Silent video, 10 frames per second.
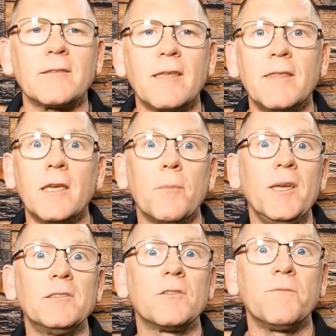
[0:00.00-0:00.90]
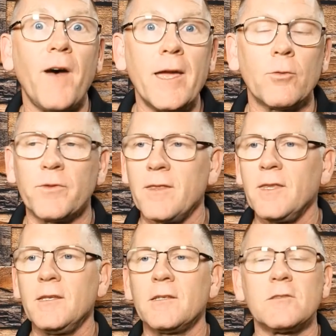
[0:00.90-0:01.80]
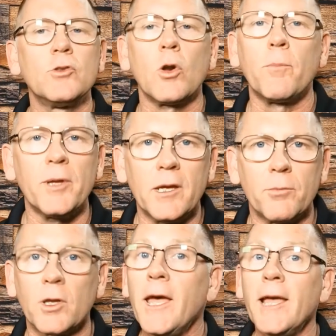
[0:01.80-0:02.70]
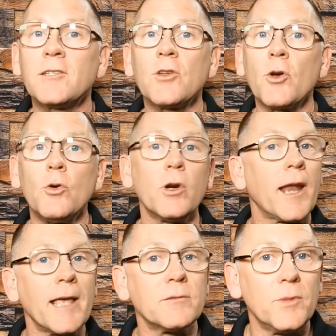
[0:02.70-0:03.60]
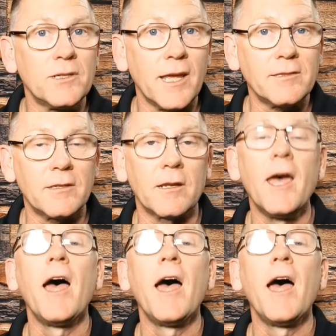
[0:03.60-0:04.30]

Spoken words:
They think it means it's failed. They think it's not applicable. It's no good. It hasn't been tested.